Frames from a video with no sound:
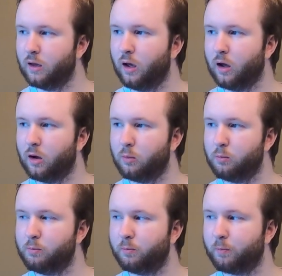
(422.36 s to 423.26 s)

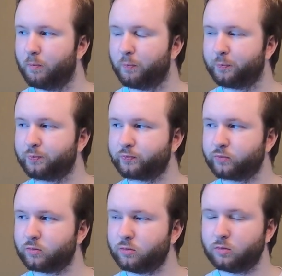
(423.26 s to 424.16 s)

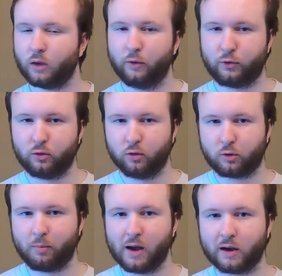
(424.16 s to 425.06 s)
If you
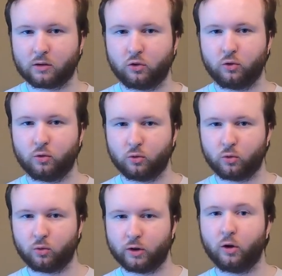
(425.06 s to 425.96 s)
look back
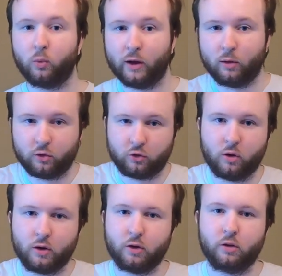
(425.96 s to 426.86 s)
to when I was
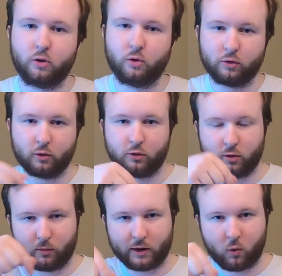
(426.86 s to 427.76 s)
showing you the noodles, there's
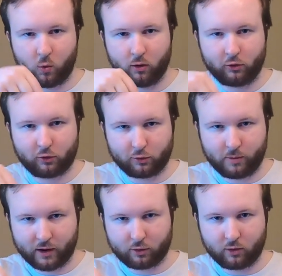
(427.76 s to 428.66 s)
some like orange
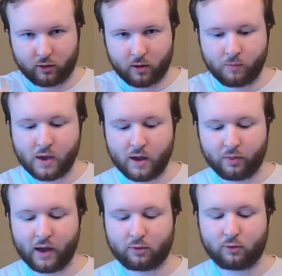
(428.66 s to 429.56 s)
specks in there.
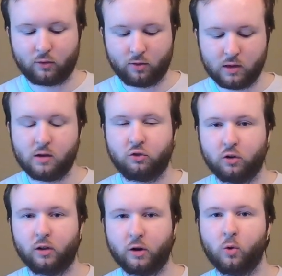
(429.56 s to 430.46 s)
That's the
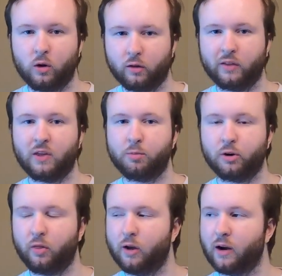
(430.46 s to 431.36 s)
chili oil that they
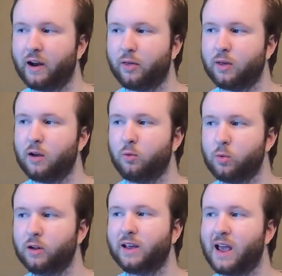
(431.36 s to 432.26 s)
put in there, and I think it
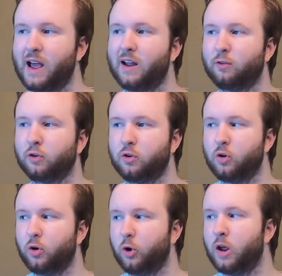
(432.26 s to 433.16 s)
really adds a
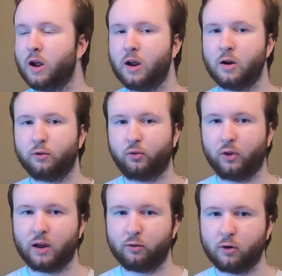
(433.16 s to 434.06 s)
good
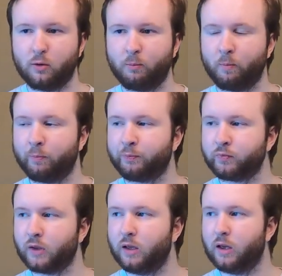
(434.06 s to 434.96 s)
flavor,
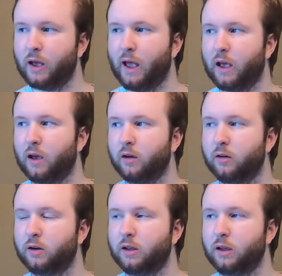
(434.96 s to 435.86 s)

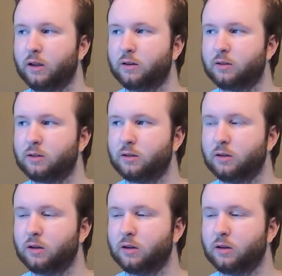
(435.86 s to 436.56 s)
and it